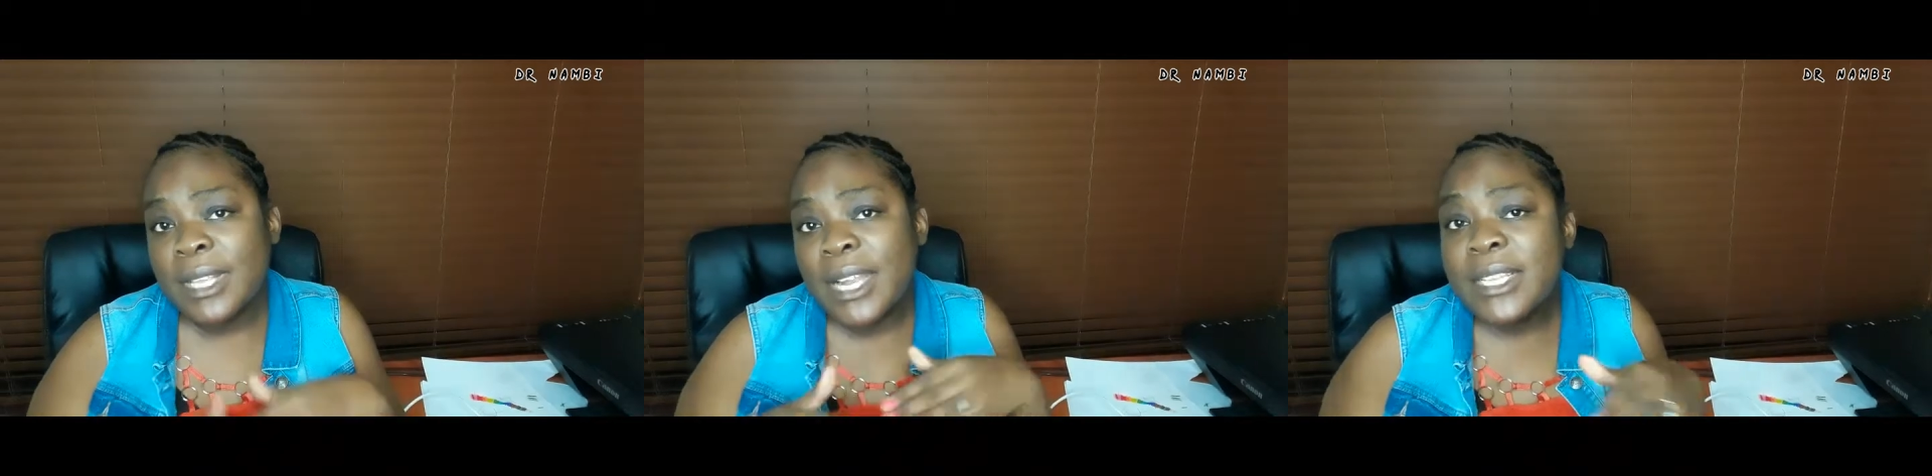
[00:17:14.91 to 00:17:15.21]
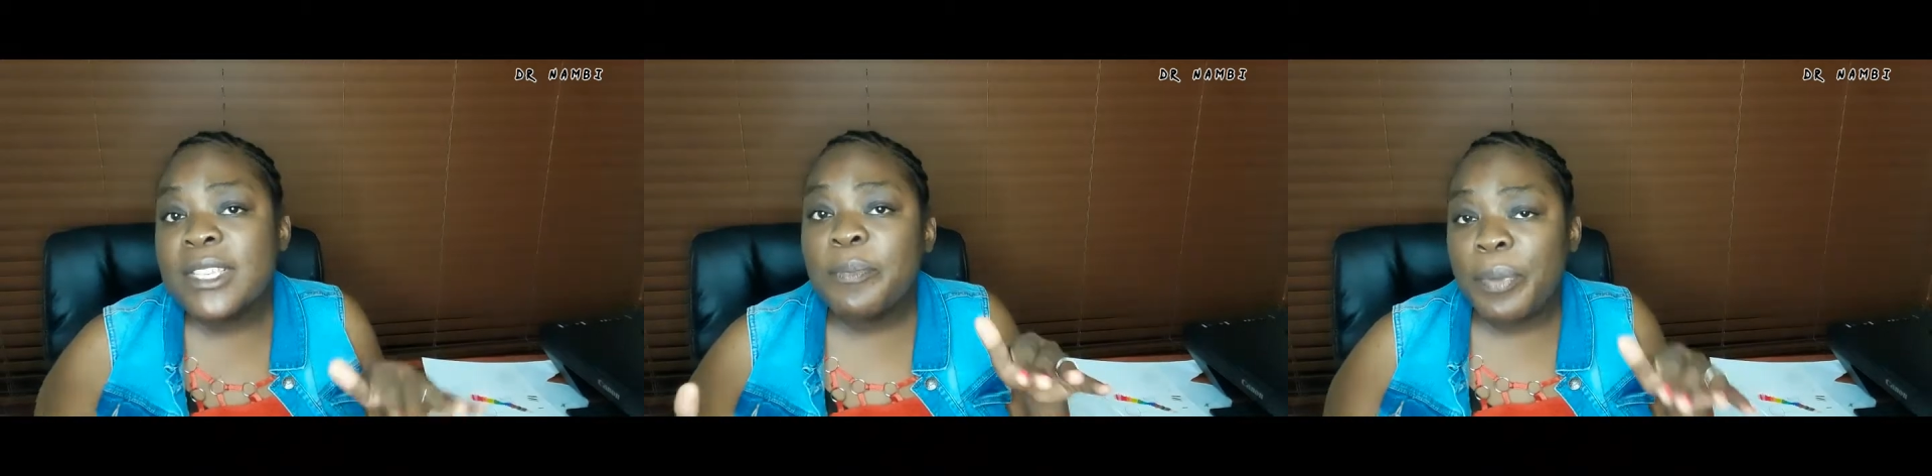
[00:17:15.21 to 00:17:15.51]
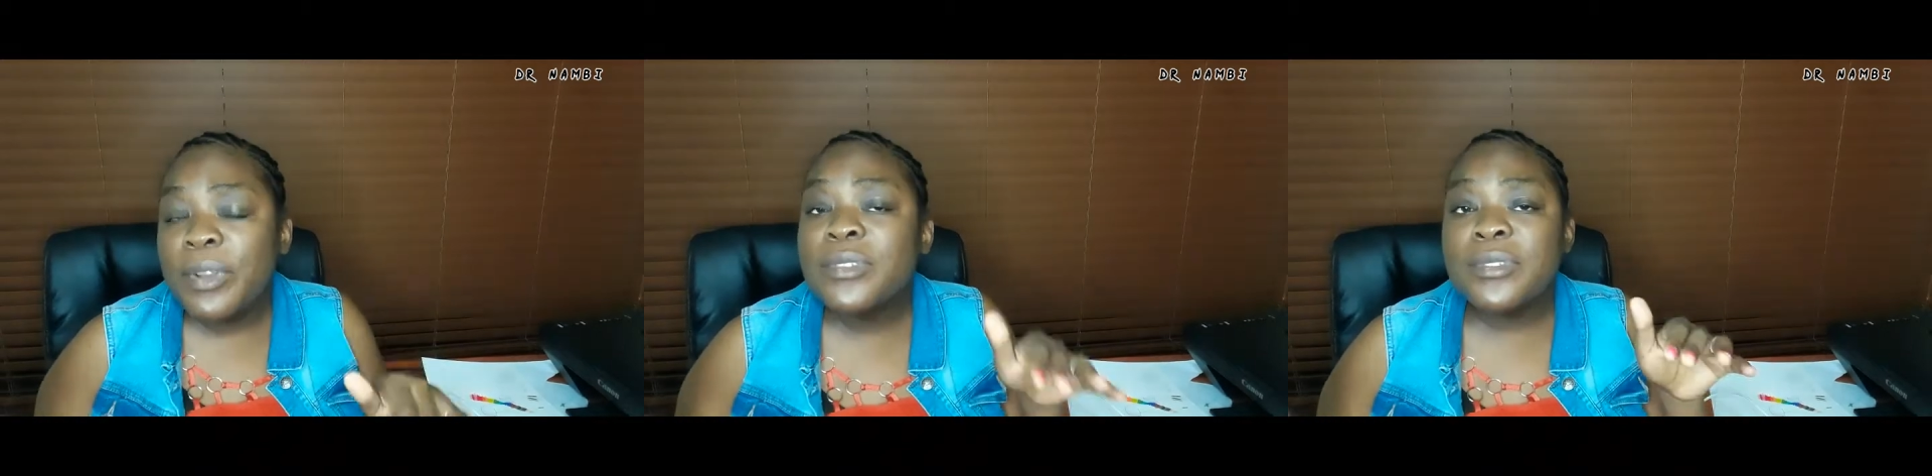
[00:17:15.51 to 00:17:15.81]
That is a
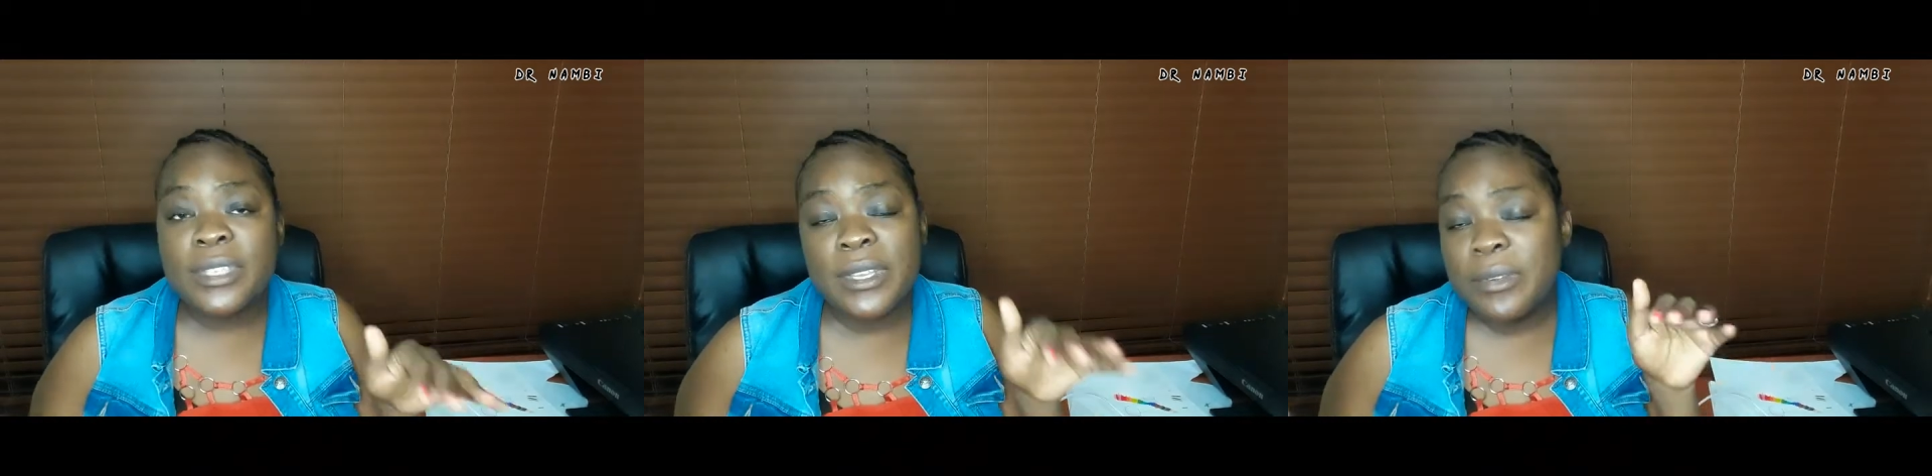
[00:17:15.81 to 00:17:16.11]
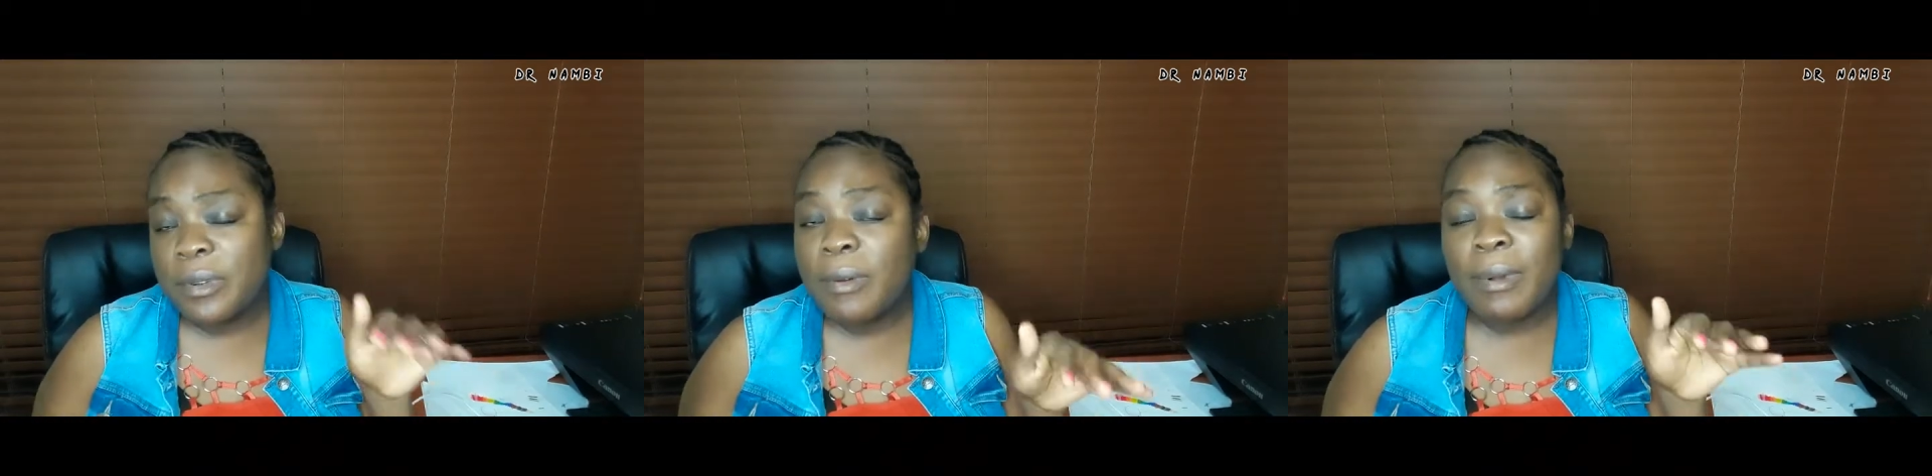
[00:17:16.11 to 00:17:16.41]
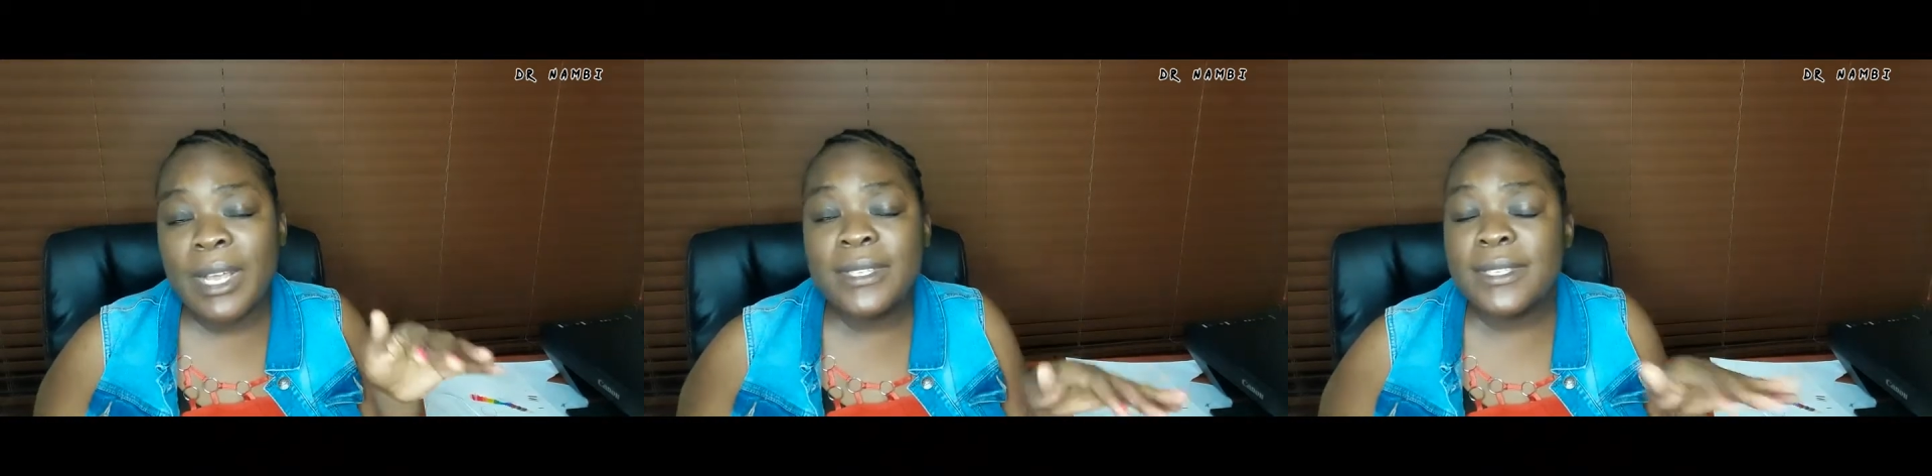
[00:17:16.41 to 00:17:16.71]
point to say,
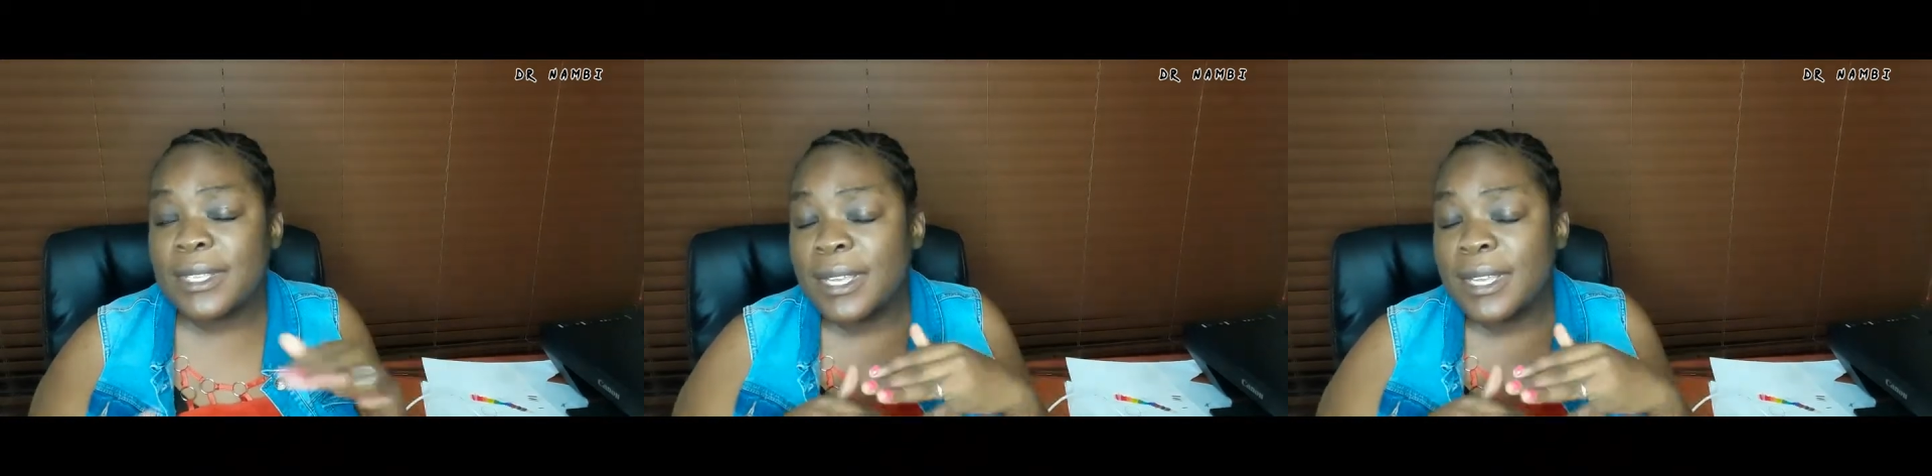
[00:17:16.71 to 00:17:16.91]
what,